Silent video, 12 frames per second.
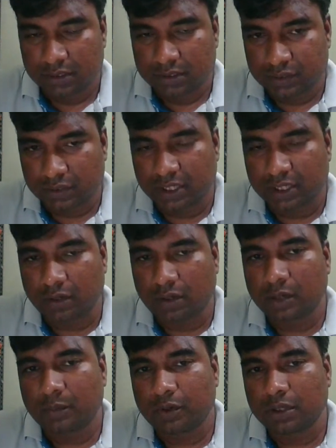So they talk
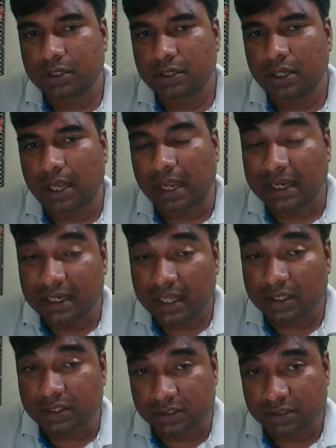about the
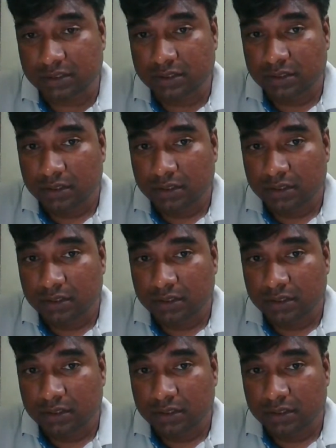ideas